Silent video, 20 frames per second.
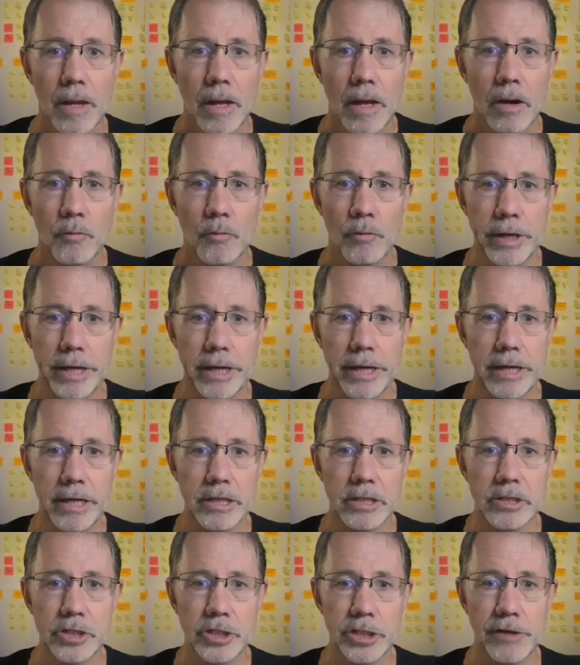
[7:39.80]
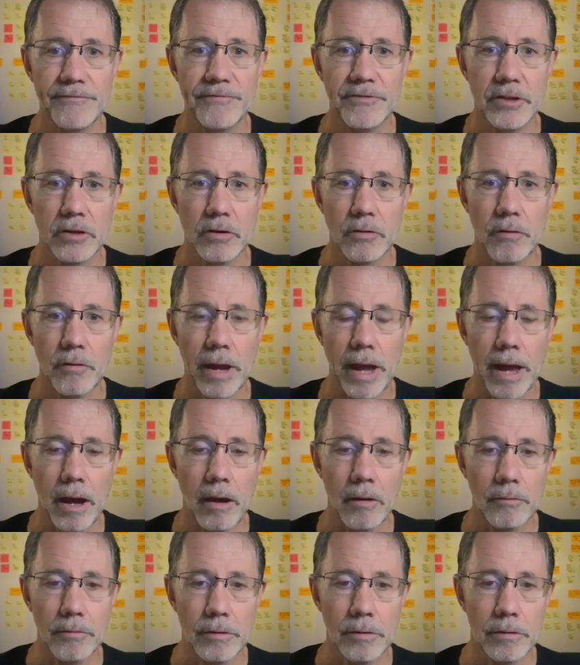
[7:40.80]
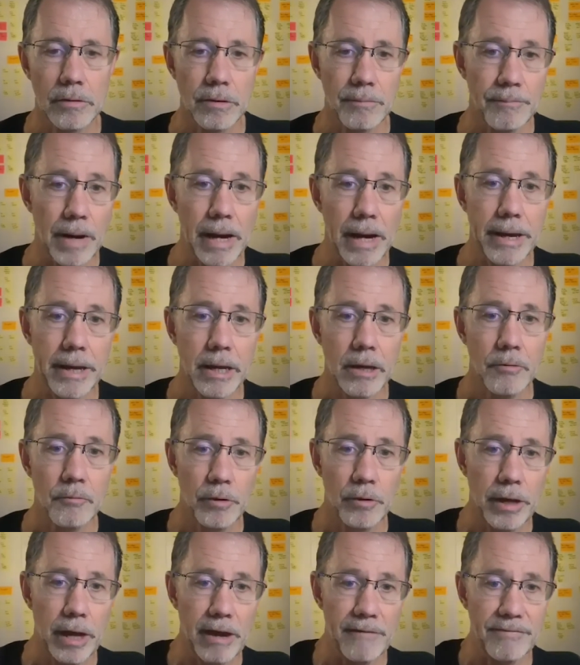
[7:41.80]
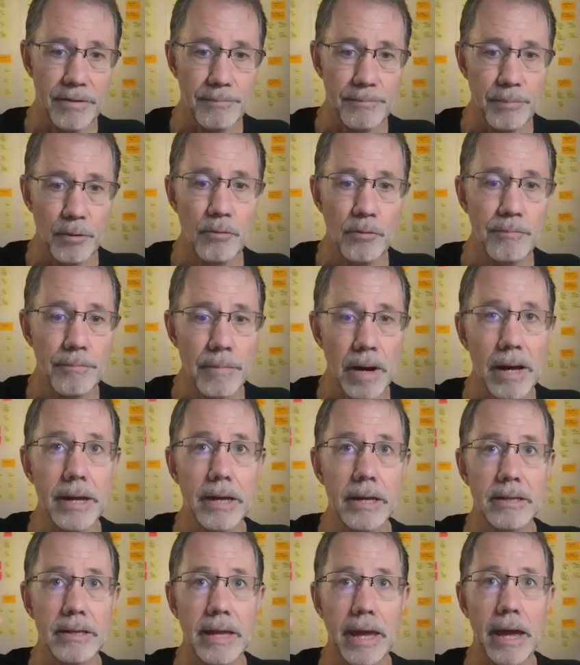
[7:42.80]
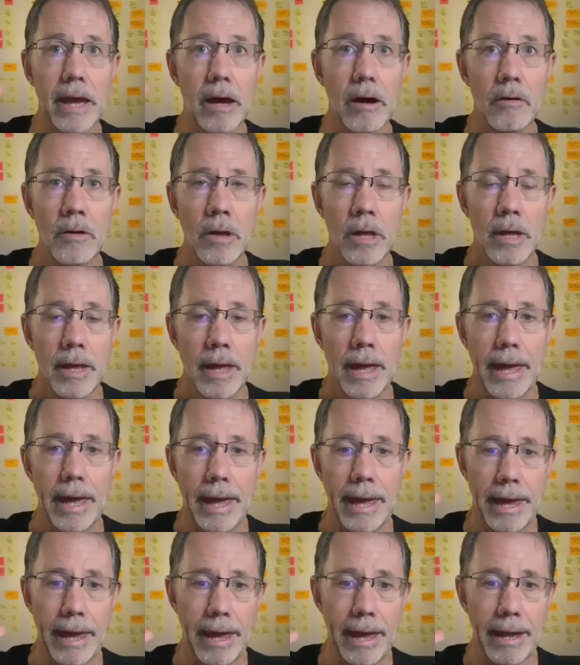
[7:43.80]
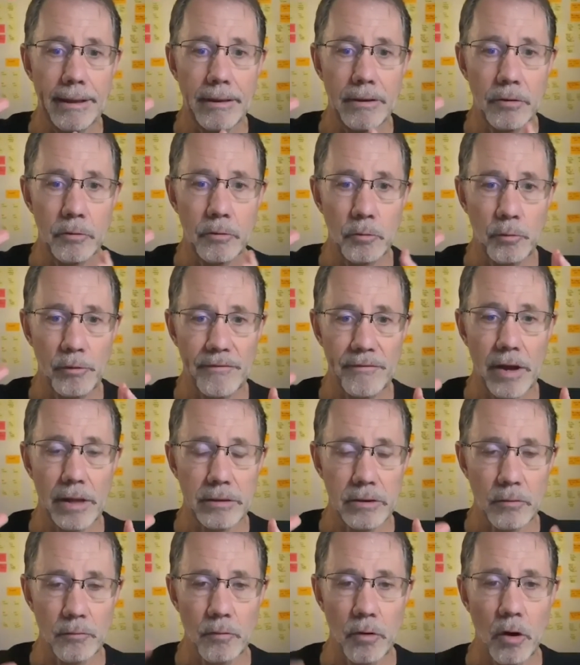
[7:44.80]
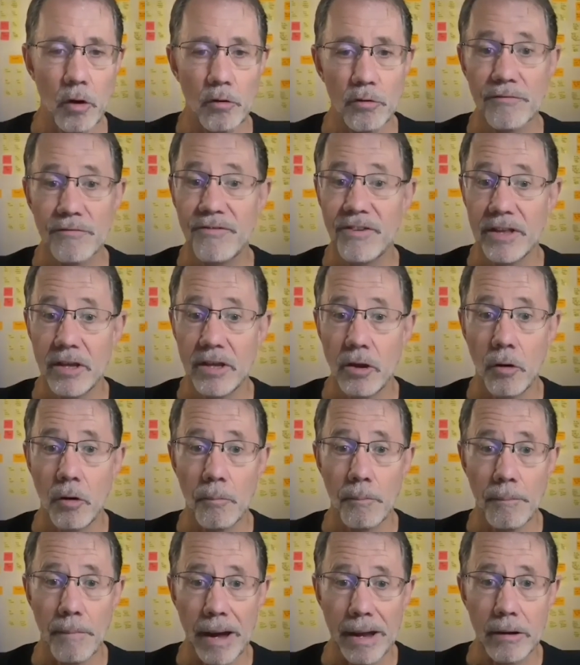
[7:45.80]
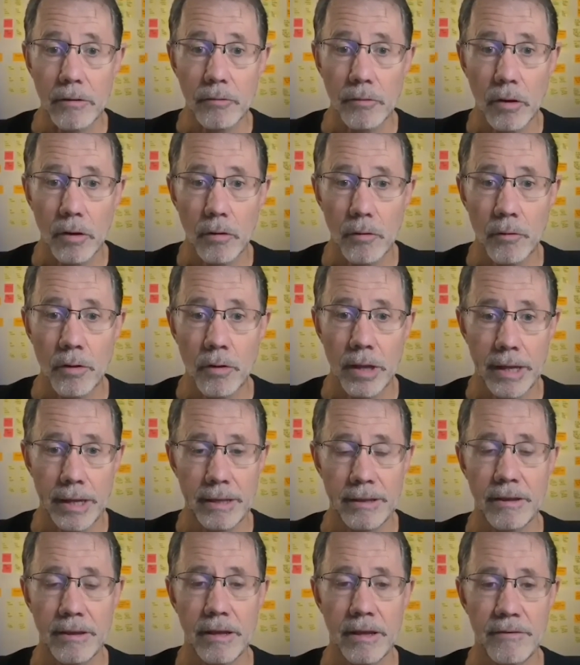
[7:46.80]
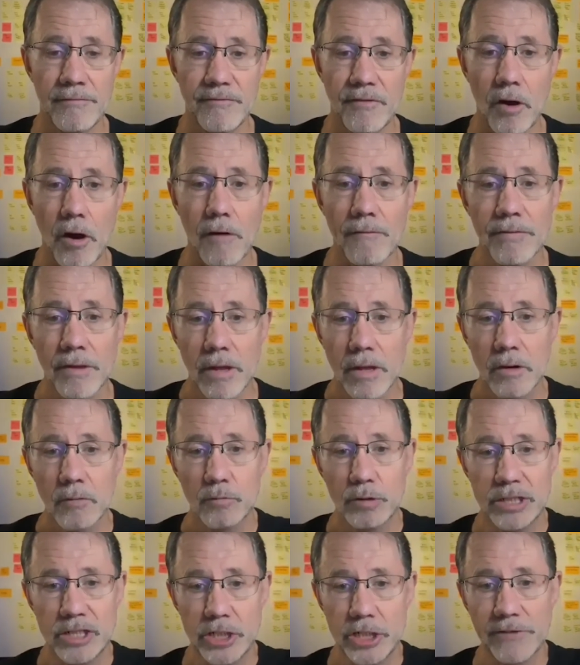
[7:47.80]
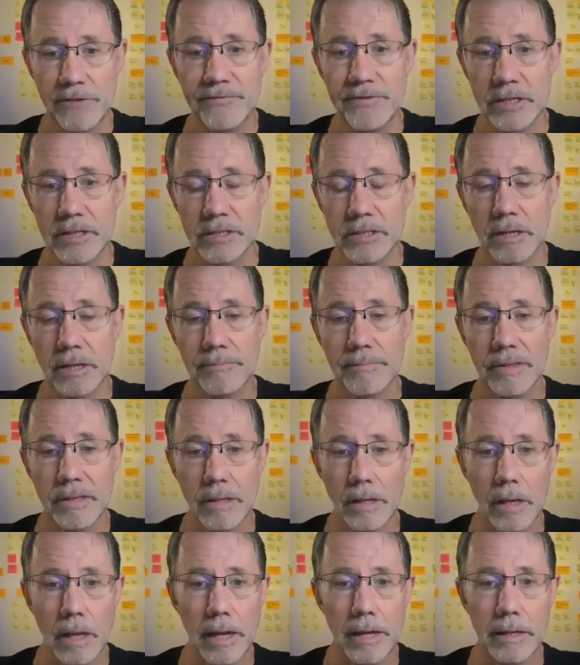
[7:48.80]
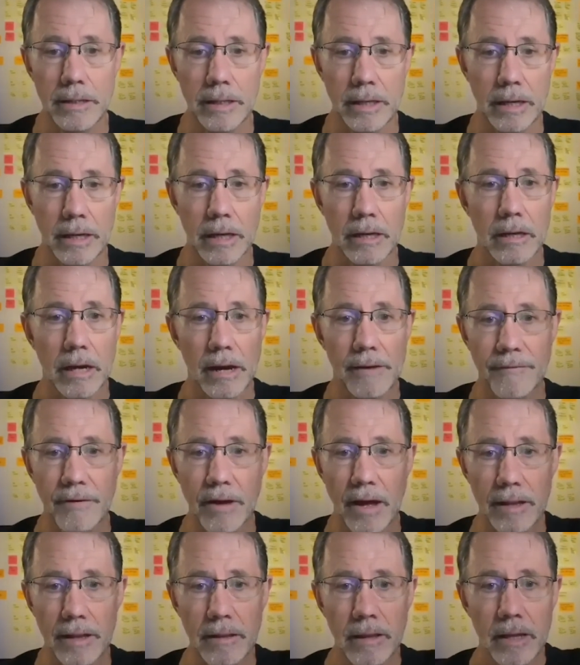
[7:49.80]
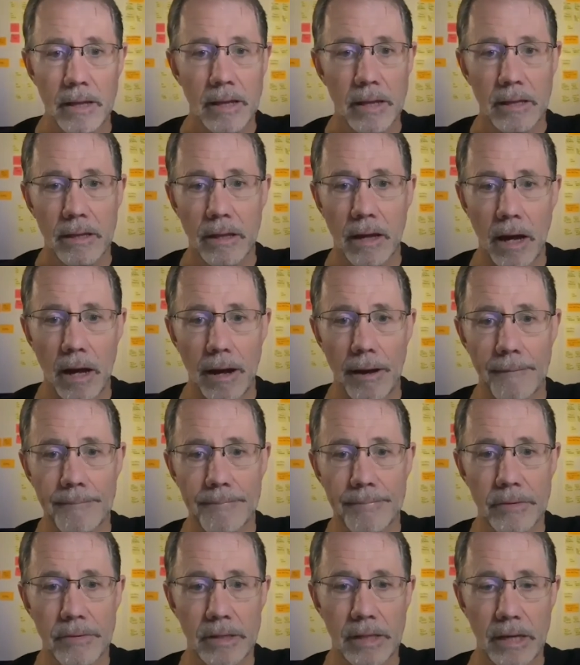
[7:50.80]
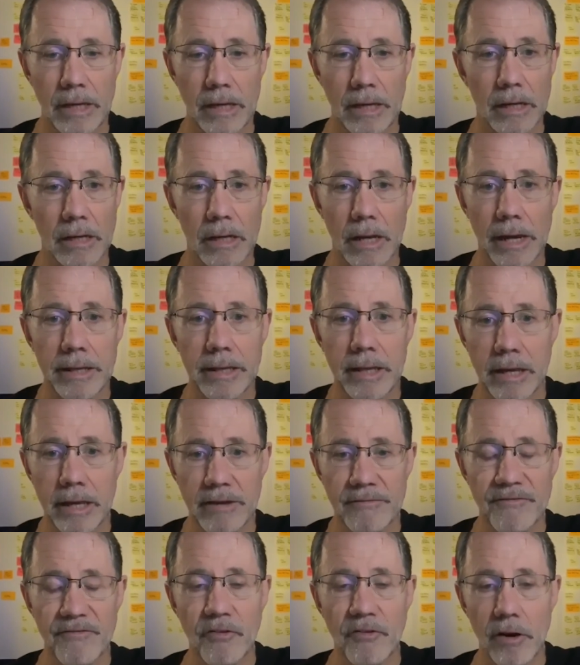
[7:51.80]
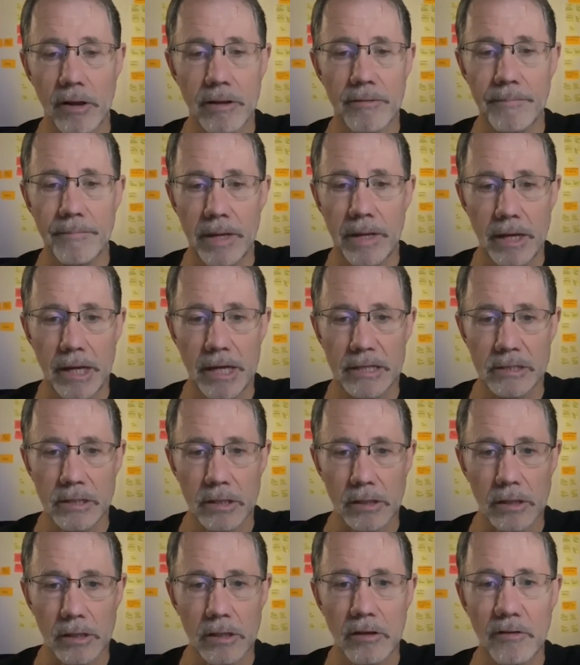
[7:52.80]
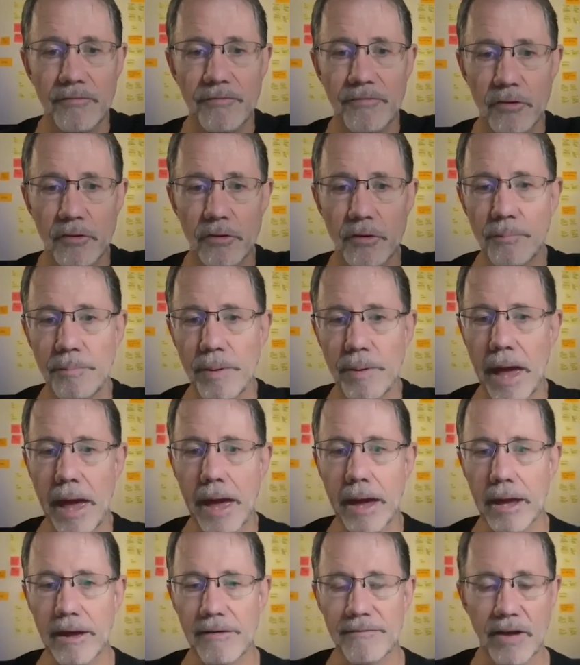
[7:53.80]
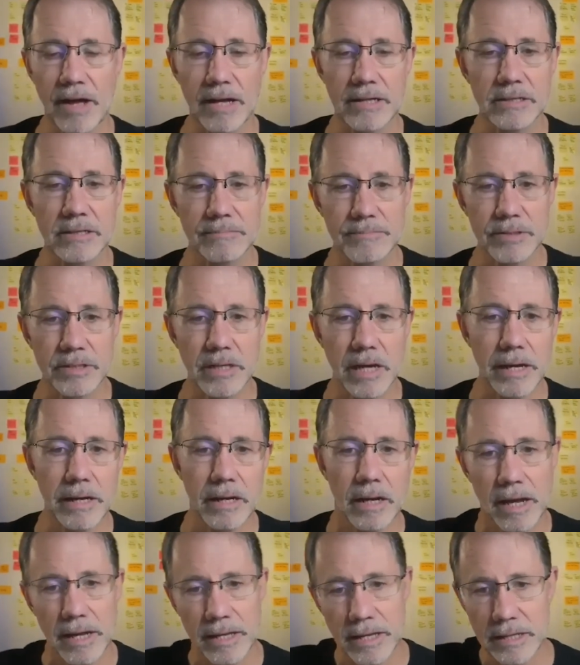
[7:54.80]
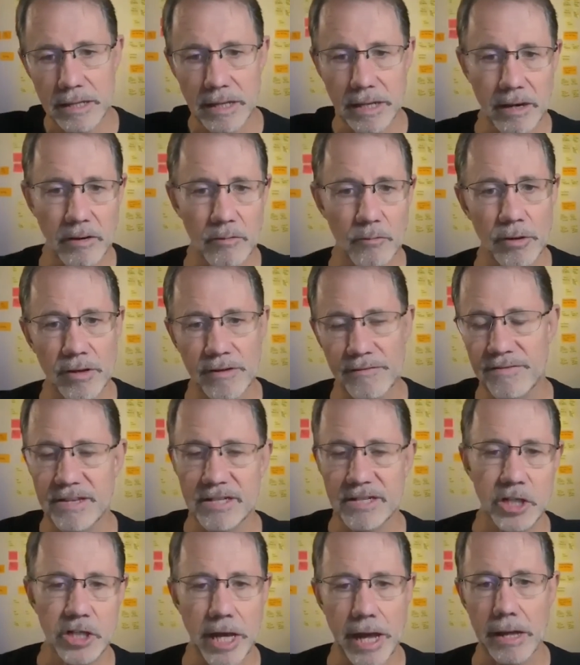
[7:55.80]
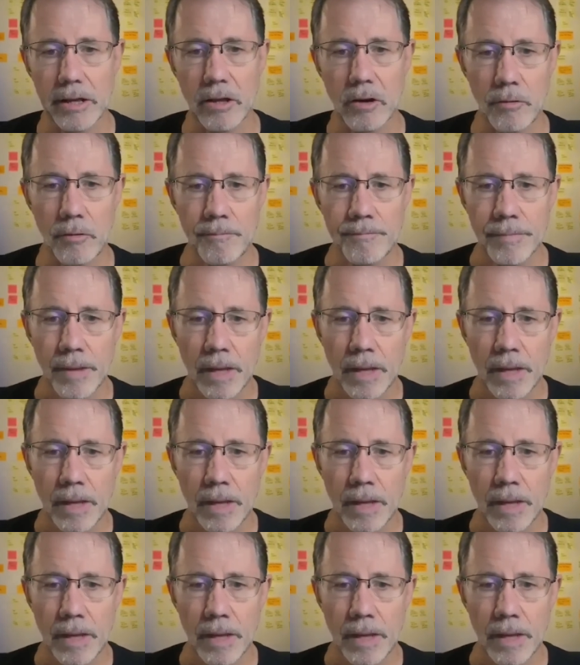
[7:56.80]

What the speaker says: We shifted around the mic. We have the boom mic now, and we've got the Rode Video Micro involved. We shifted some of the lighting. I've got the lighting in front of me is a little further back. I've got some side lighting to get rid of the shadow.